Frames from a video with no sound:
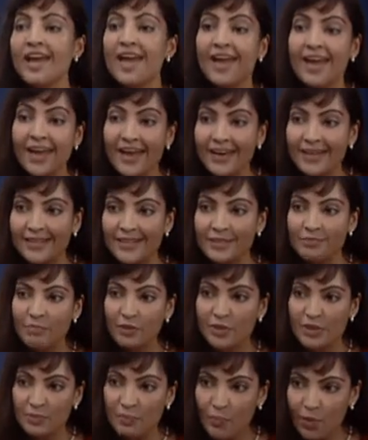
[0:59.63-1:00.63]
and
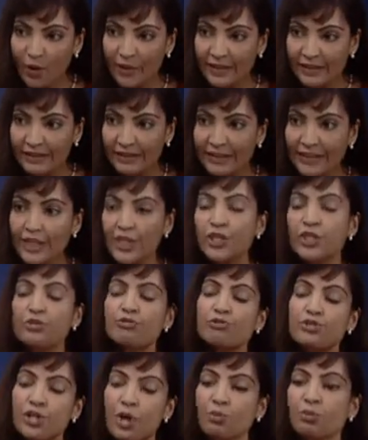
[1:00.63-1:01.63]
most importantly,
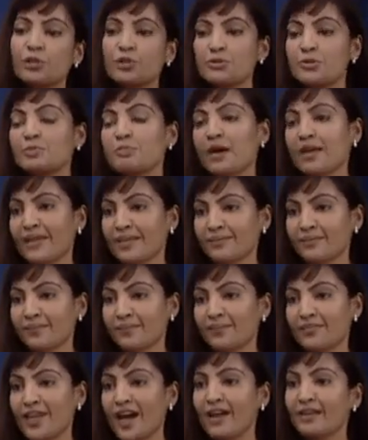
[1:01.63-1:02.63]
you don't lose money.
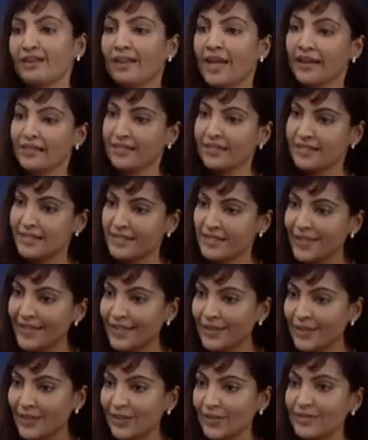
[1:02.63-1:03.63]
Unlike the
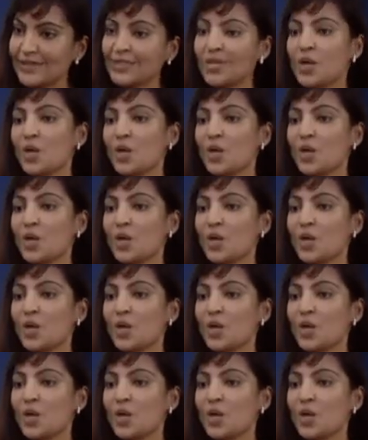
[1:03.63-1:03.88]
deals